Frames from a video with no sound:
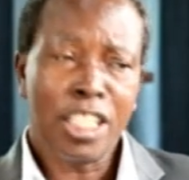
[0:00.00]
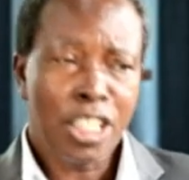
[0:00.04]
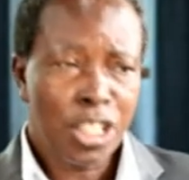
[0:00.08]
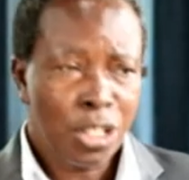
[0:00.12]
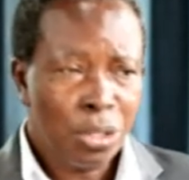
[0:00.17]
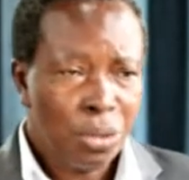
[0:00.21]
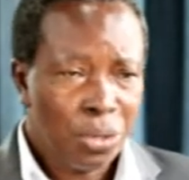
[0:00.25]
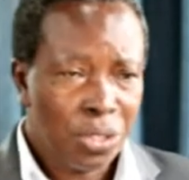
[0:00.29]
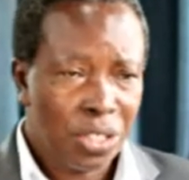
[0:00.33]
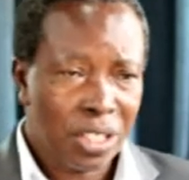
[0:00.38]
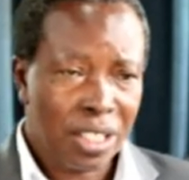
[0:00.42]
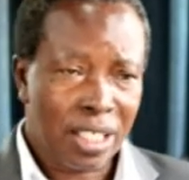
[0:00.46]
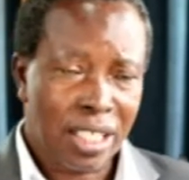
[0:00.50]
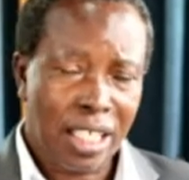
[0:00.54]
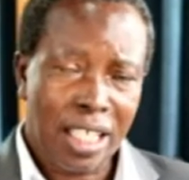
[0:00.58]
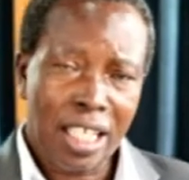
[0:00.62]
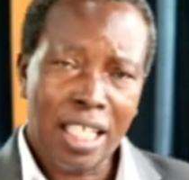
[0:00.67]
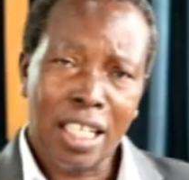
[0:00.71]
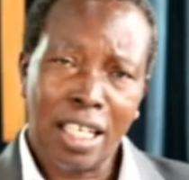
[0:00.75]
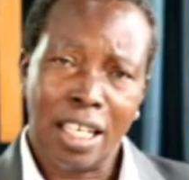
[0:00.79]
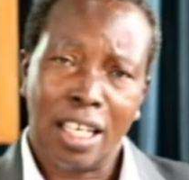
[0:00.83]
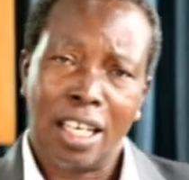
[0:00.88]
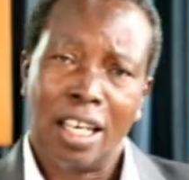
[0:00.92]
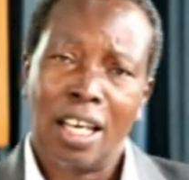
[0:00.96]
And you
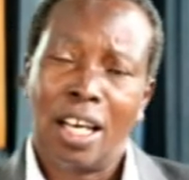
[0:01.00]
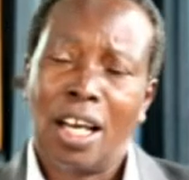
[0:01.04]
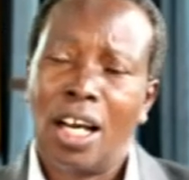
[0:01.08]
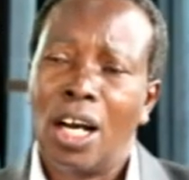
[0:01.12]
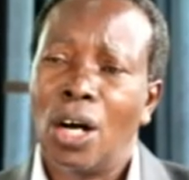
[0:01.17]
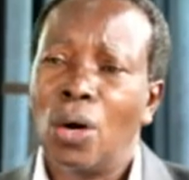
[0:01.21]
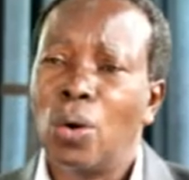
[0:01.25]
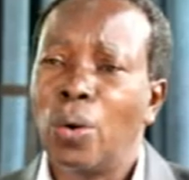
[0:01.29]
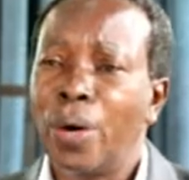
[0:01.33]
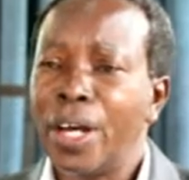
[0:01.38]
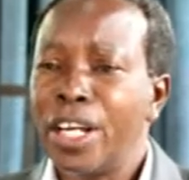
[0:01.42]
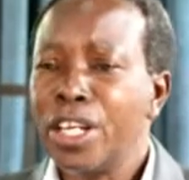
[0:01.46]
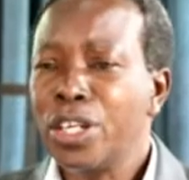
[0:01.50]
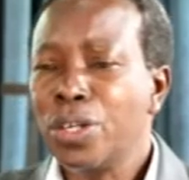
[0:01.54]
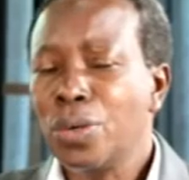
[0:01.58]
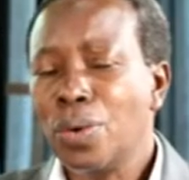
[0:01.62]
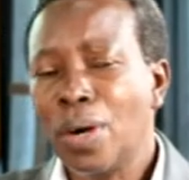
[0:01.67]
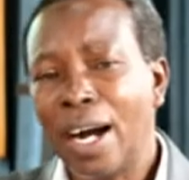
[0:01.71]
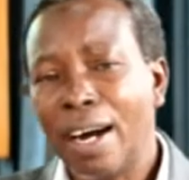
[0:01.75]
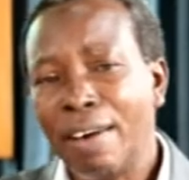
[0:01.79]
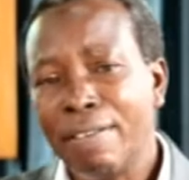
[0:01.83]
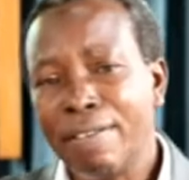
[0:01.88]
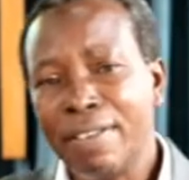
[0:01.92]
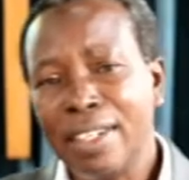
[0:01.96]
see, when
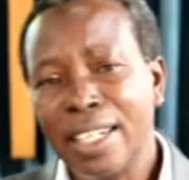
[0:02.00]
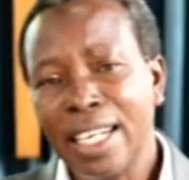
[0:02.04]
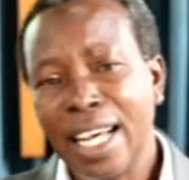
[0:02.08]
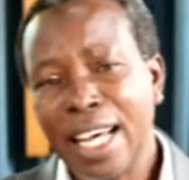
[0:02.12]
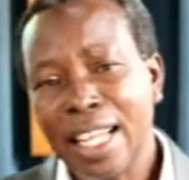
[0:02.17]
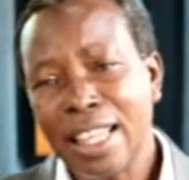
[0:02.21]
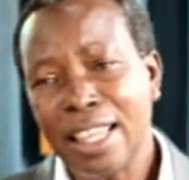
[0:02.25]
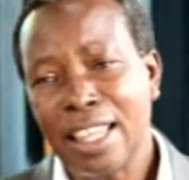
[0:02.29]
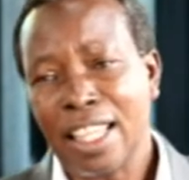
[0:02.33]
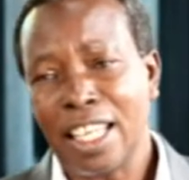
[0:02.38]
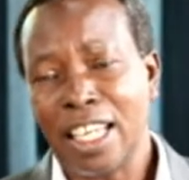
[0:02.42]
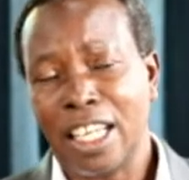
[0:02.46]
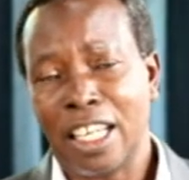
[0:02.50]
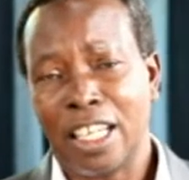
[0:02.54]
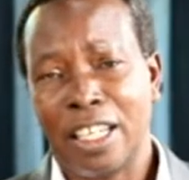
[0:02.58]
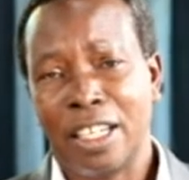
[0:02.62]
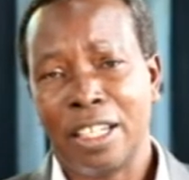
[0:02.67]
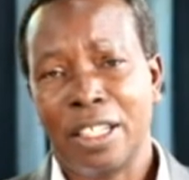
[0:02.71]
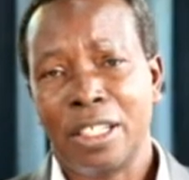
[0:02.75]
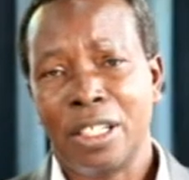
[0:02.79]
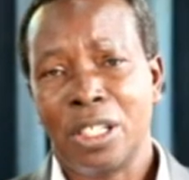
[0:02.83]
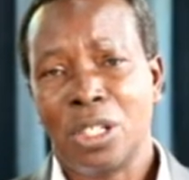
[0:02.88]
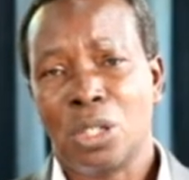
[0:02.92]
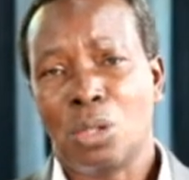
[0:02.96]
you have
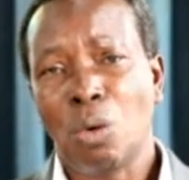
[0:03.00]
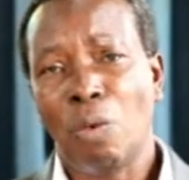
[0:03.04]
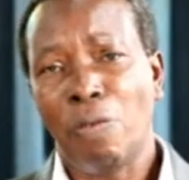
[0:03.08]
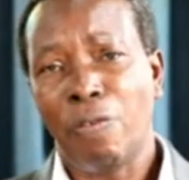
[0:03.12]
nothing